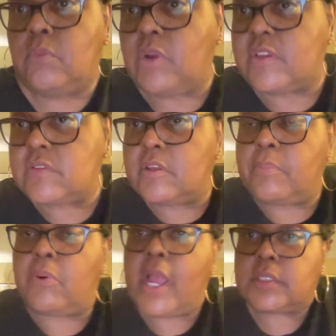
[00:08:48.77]
Wrestling
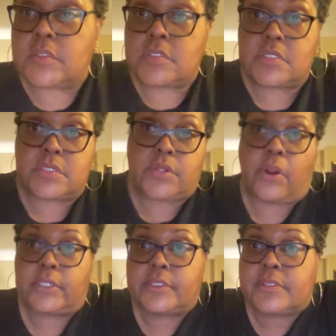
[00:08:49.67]
practice has
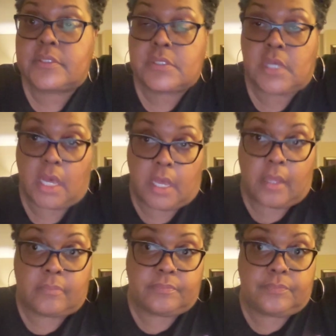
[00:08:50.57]
started
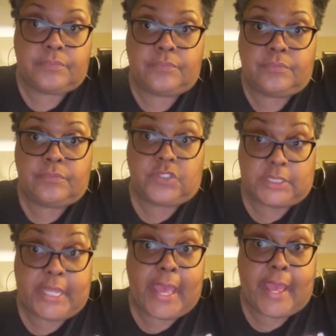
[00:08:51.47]
um,
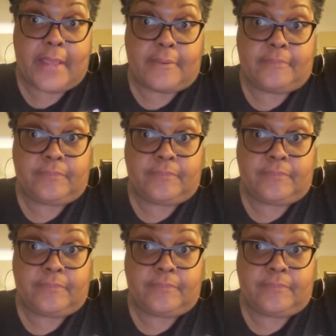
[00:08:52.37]
today.